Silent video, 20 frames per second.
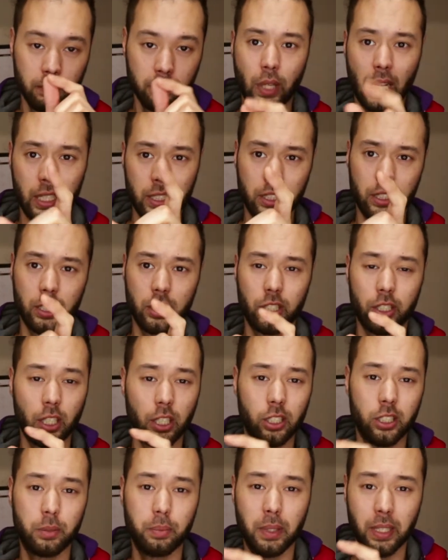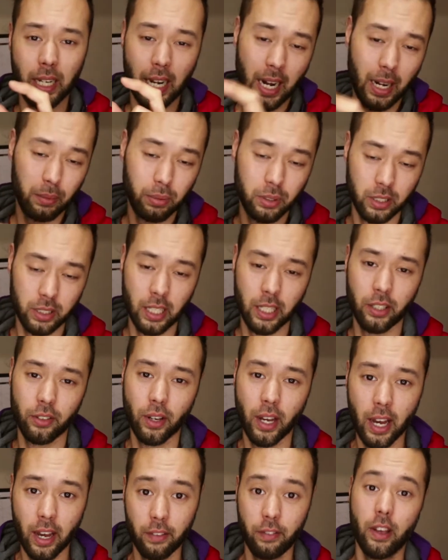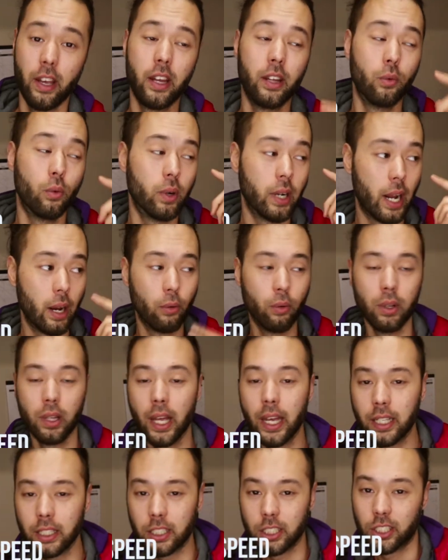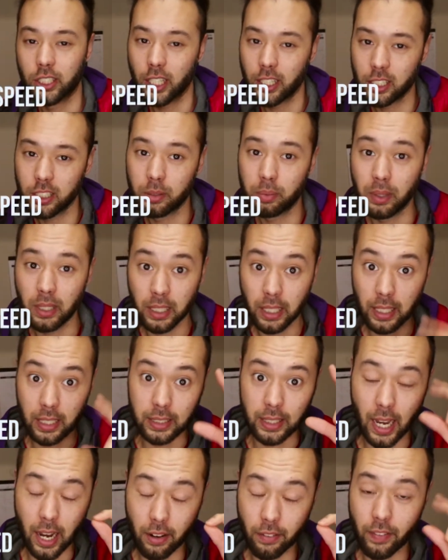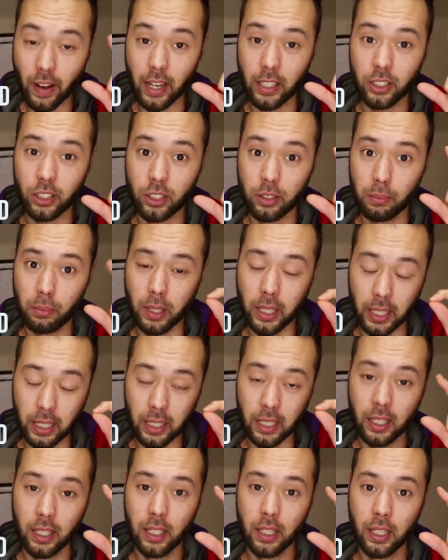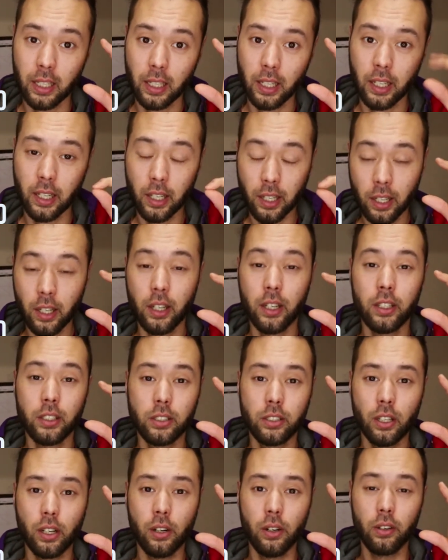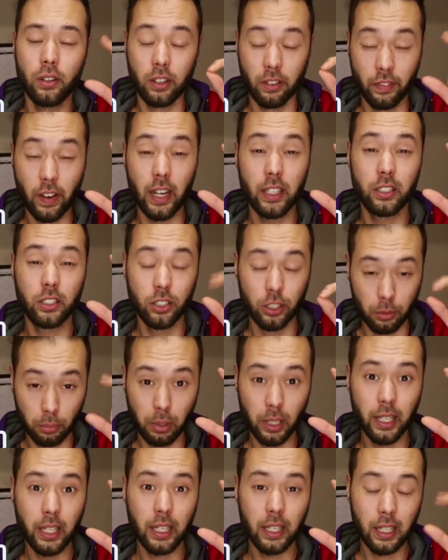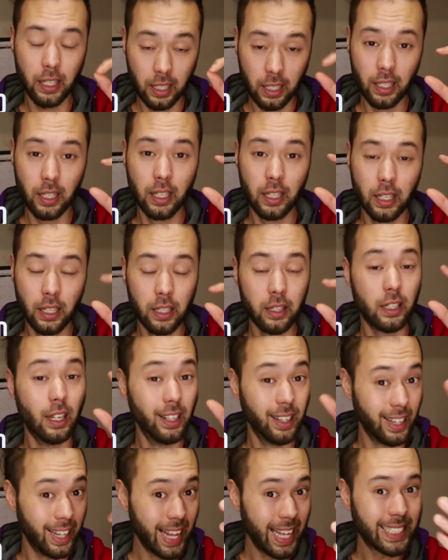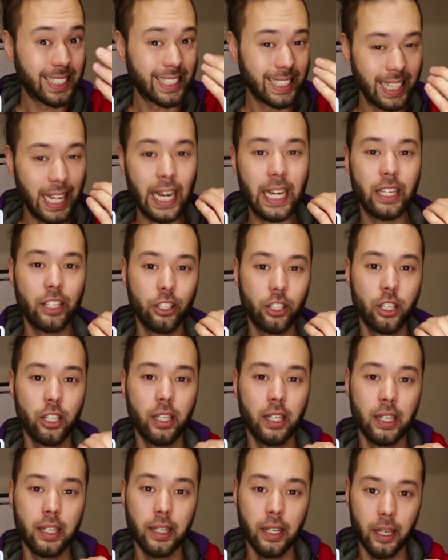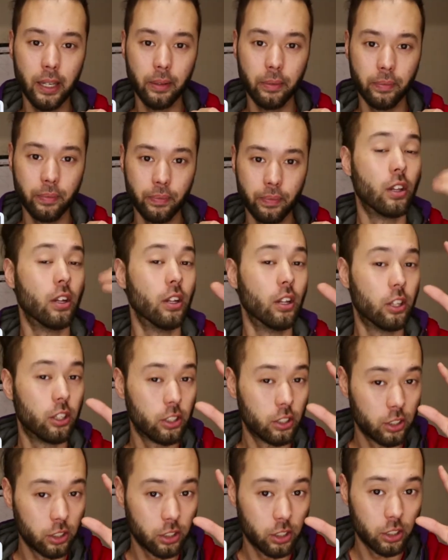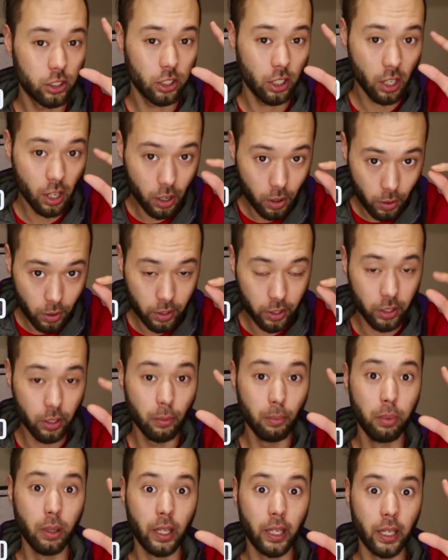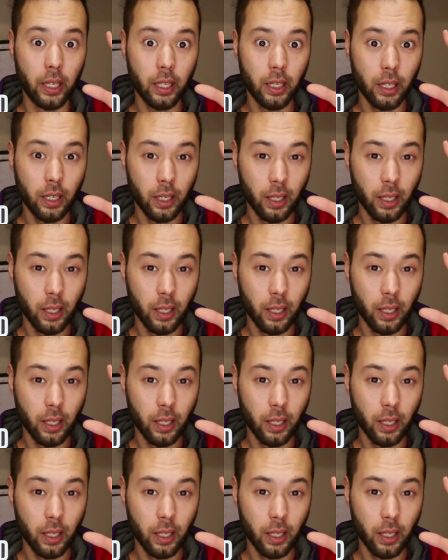That's the shutter speed option that you have. And what I relate to shutter speed is how fast you blink. So the faster you blink, the less light you're gonna get. The slower you blink,